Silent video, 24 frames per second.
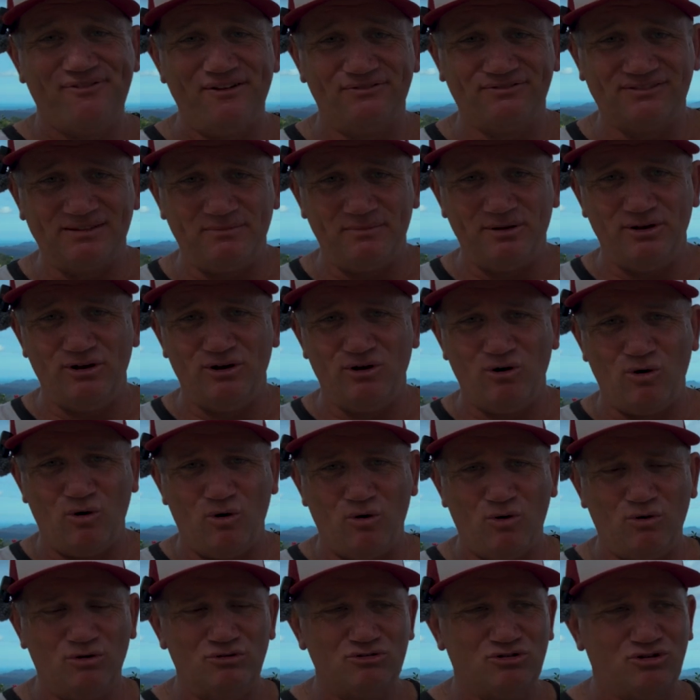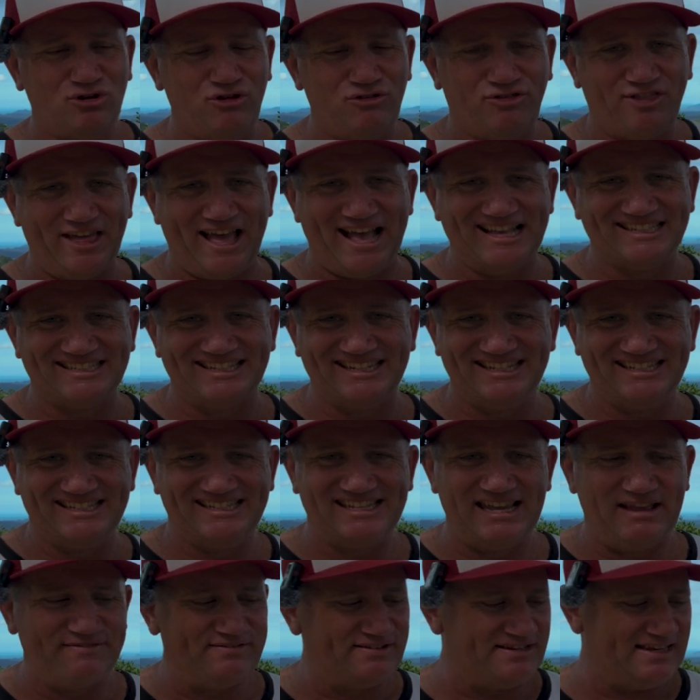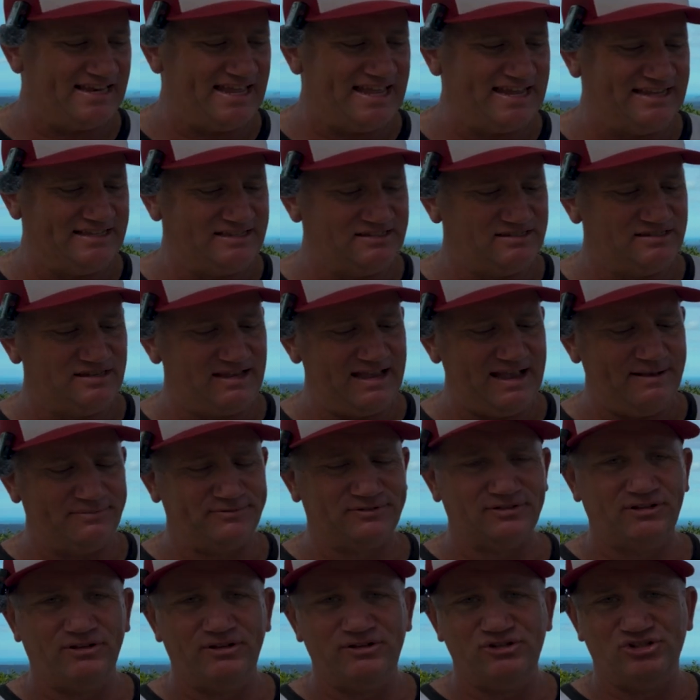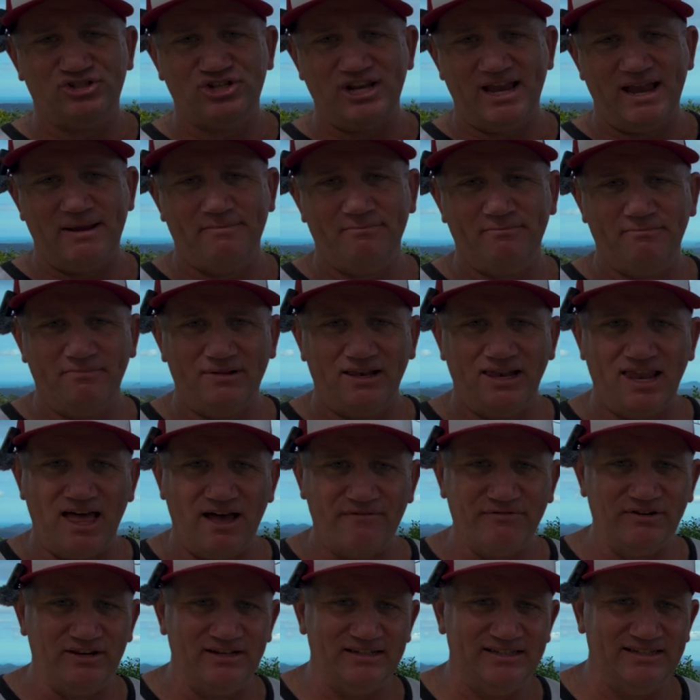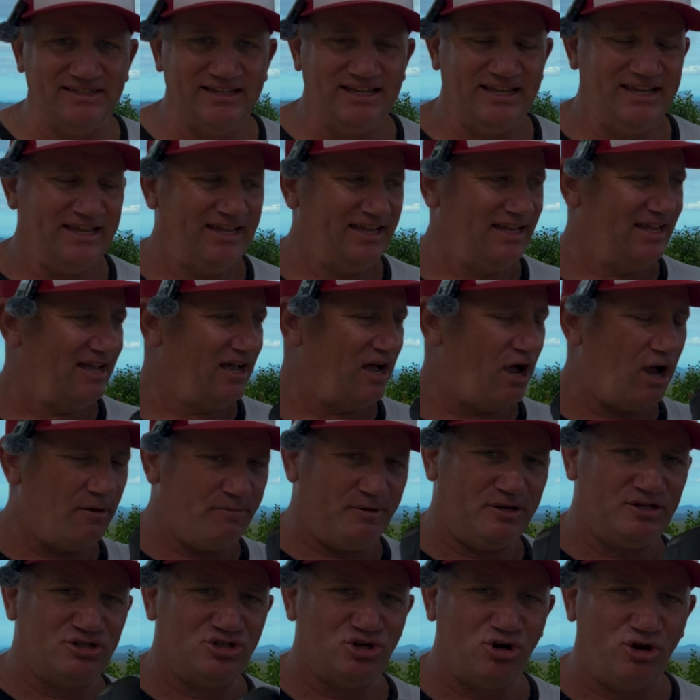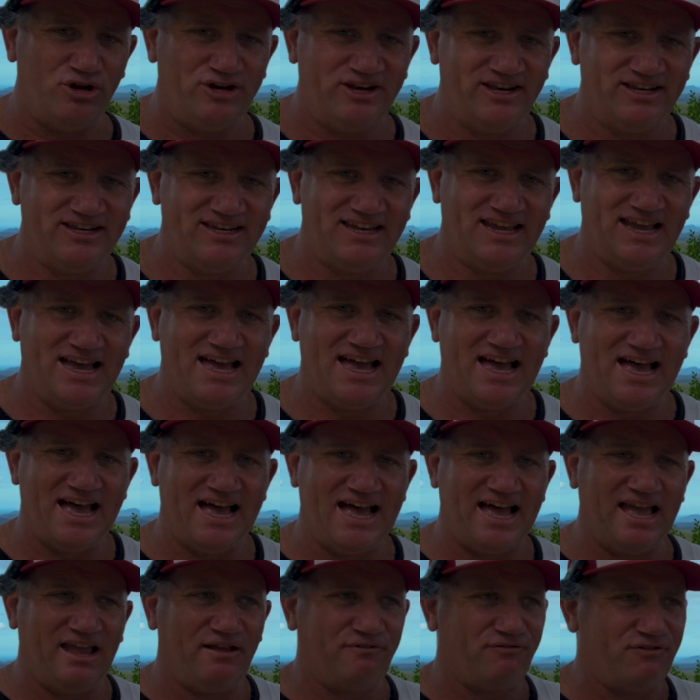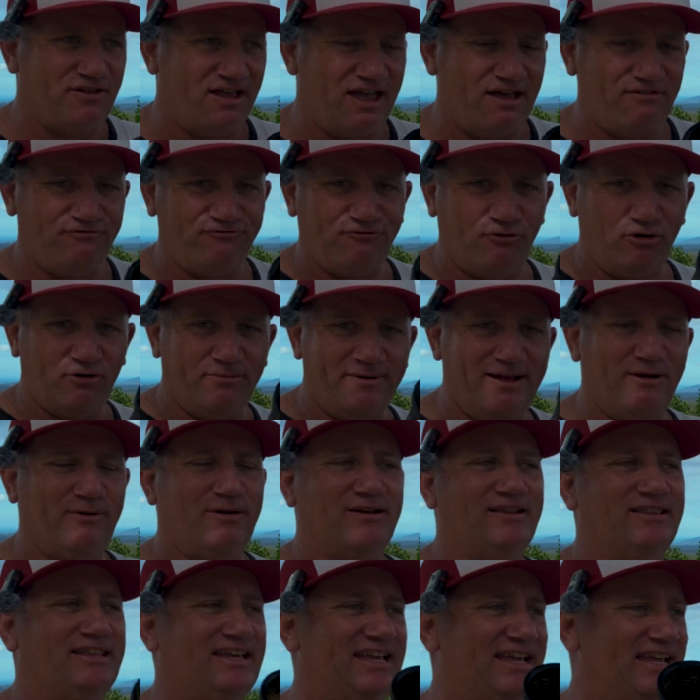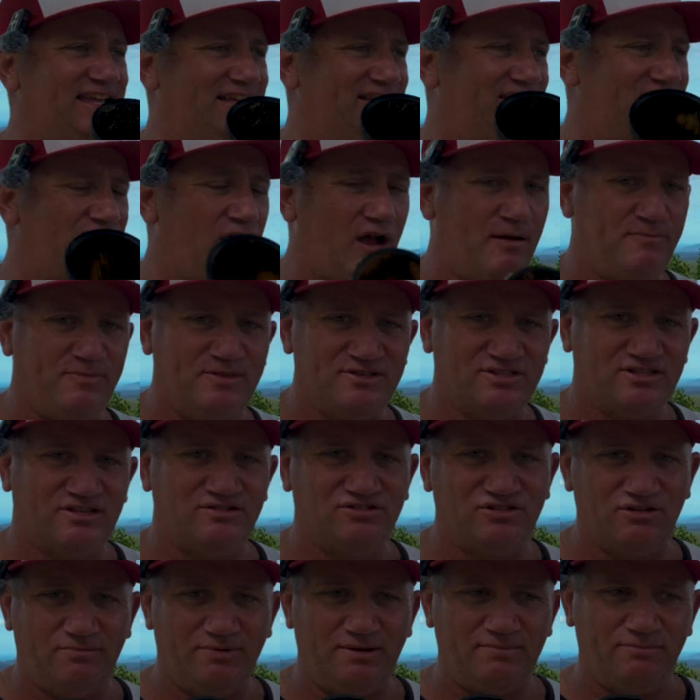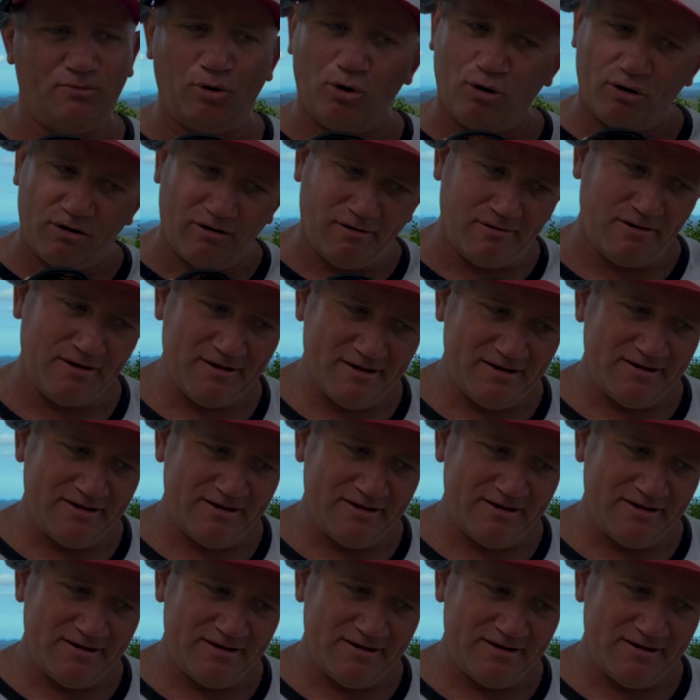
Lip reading: 50mm 2007 lens, absolute gem, love it. Hope you enjoyed it. If you have thought about one of these, hope this gives you a bit more